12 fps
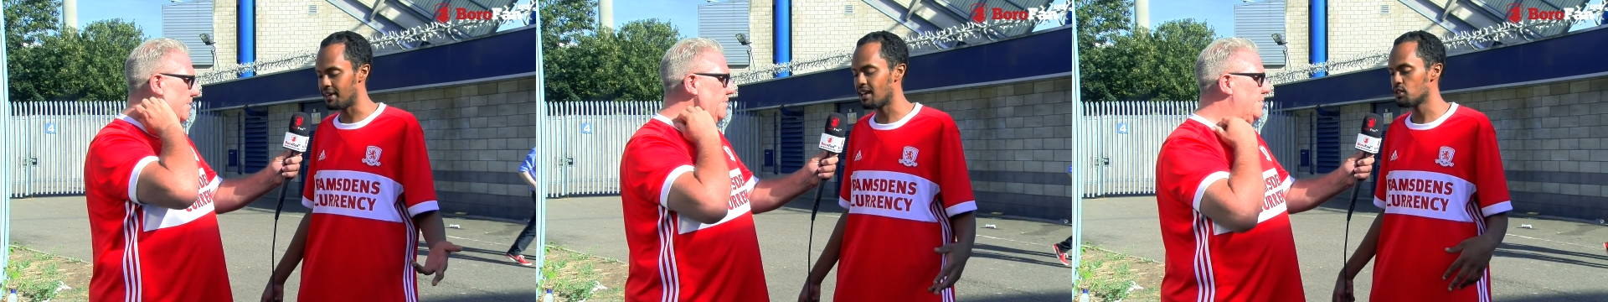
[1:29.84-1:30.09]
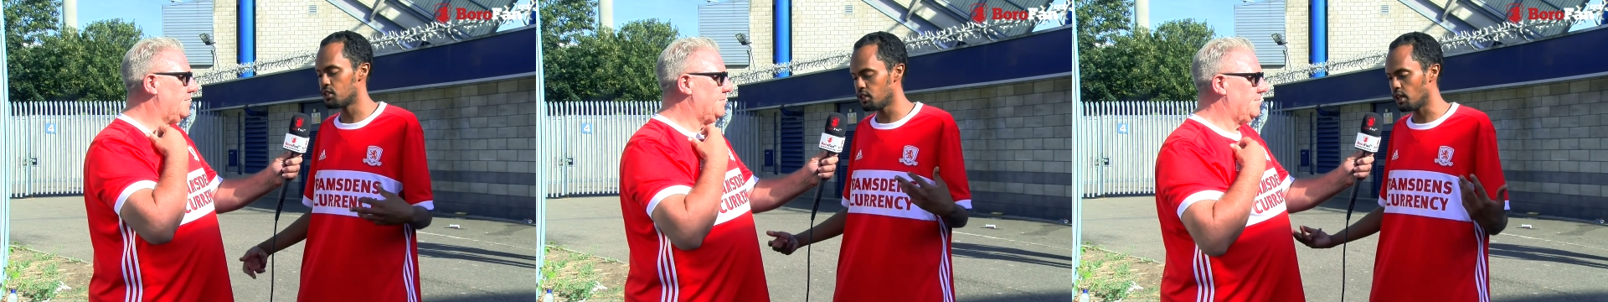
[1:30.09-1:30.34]
Speaker 1: and
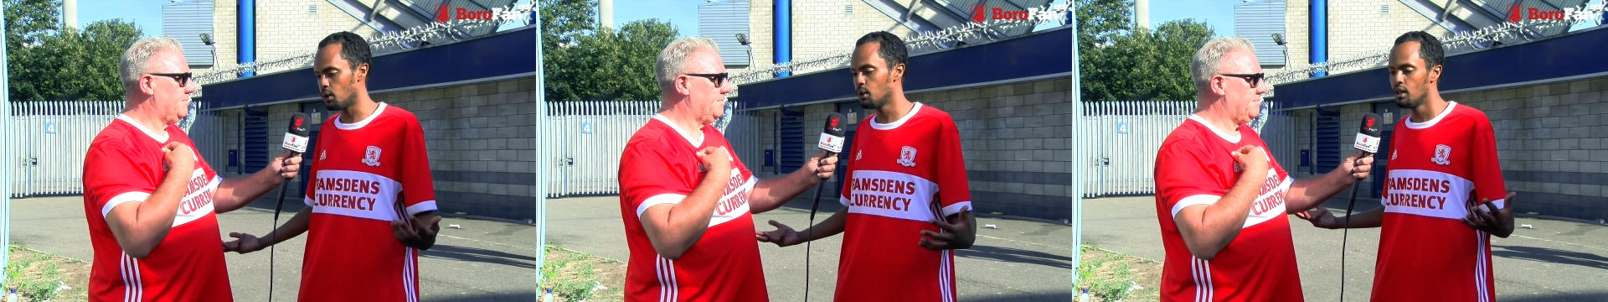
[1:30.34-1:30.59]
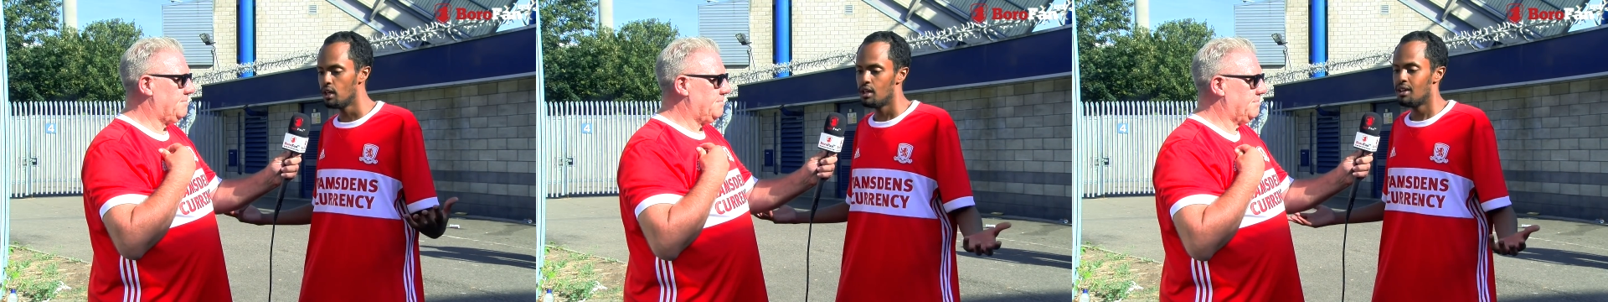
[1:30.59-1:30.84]
Howson, you know,
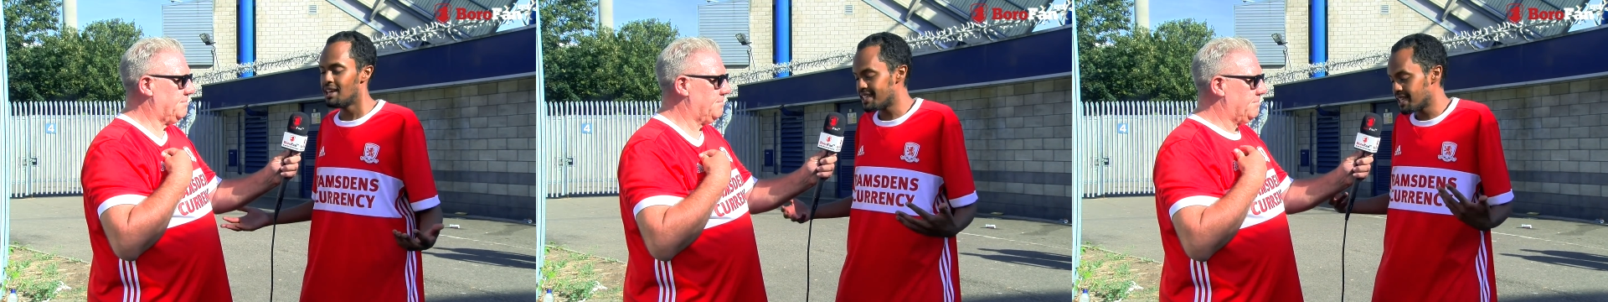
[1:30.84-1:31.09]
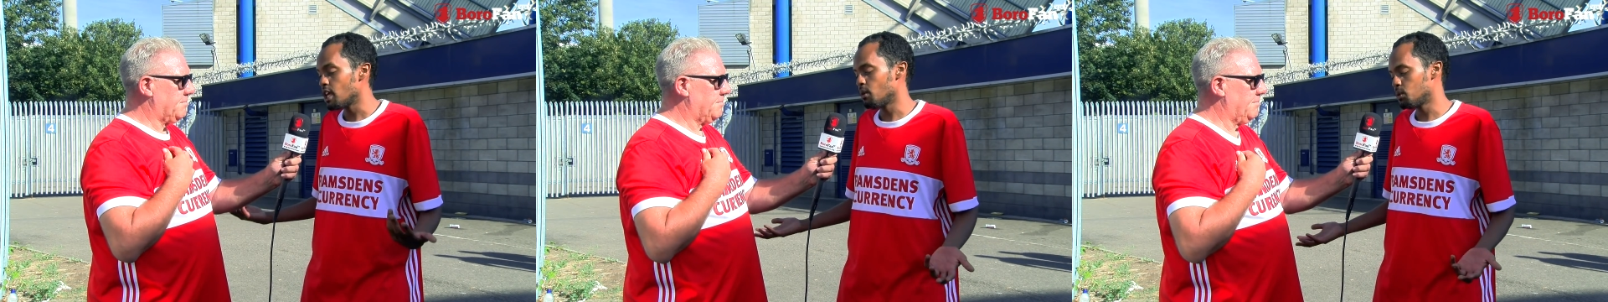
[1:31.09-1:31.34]

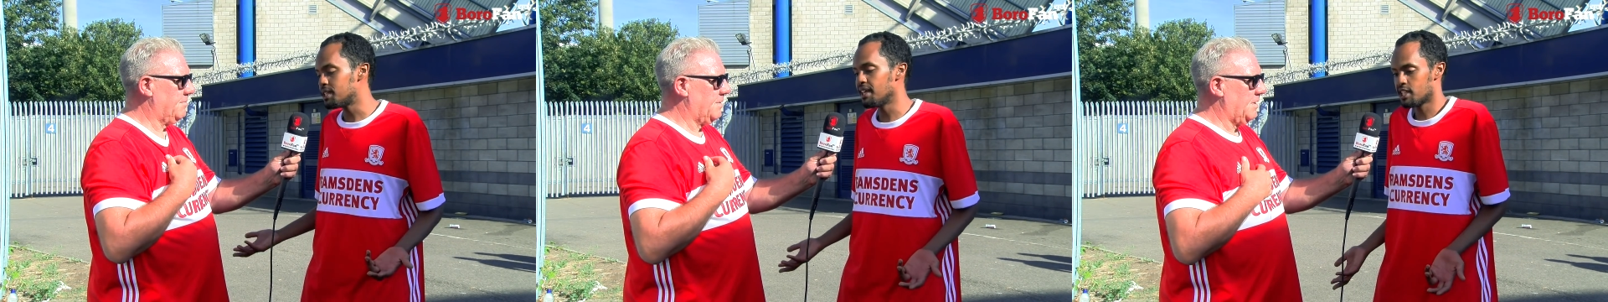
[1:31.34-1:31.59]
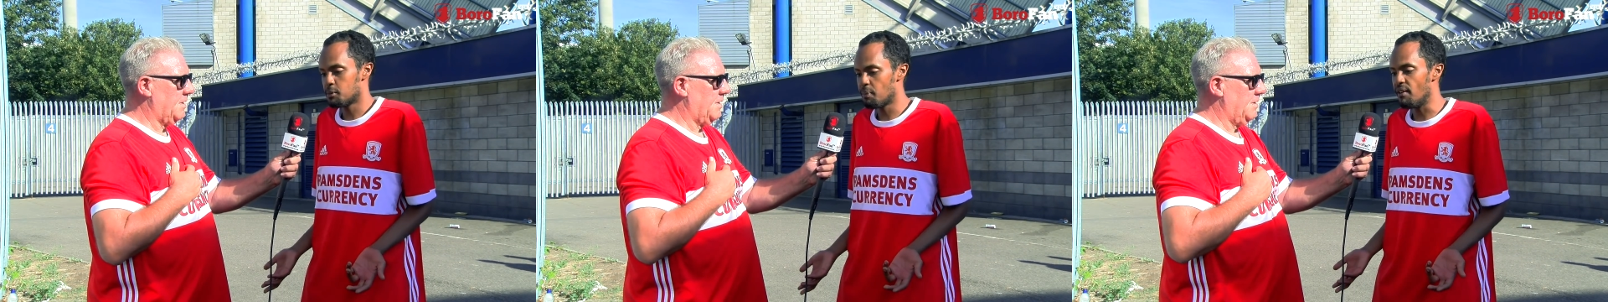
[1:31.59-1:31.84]
it was
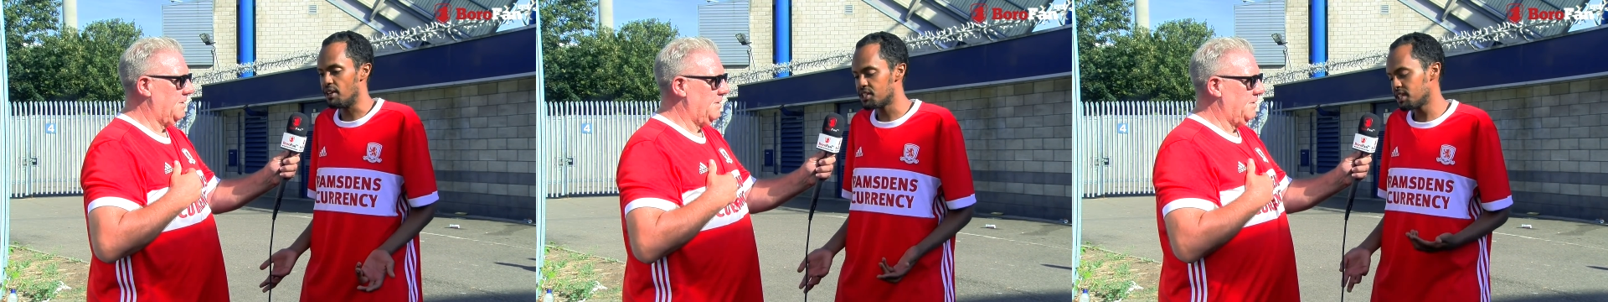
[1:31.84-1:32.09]
experience.